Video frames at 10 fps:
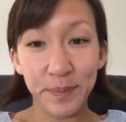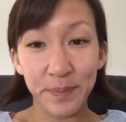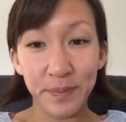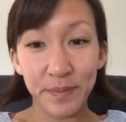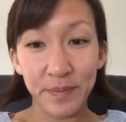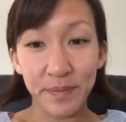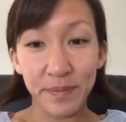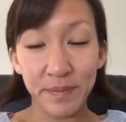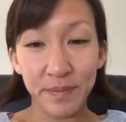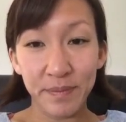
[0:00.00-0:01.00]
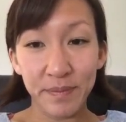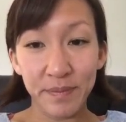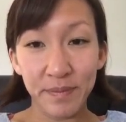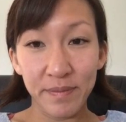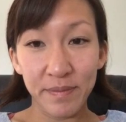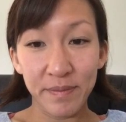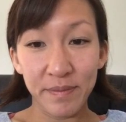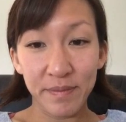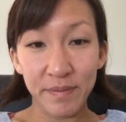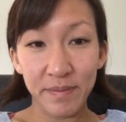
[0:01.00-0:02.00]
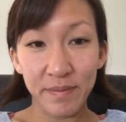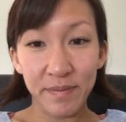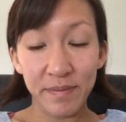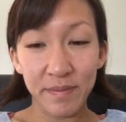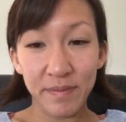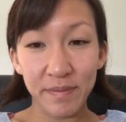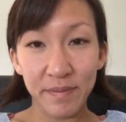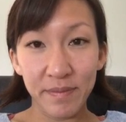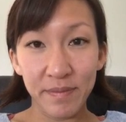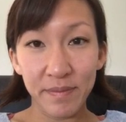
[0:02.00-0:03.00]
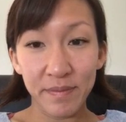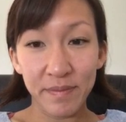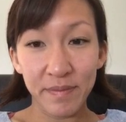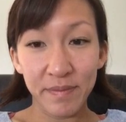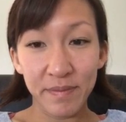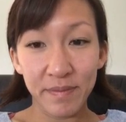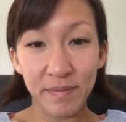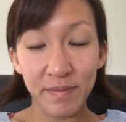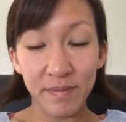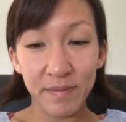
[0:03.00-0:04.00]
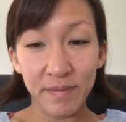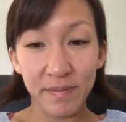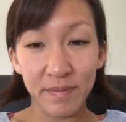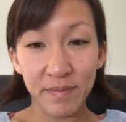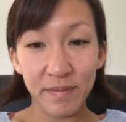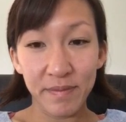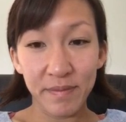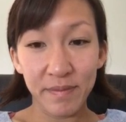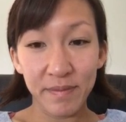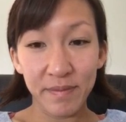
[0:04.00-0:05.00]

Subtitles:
(silent)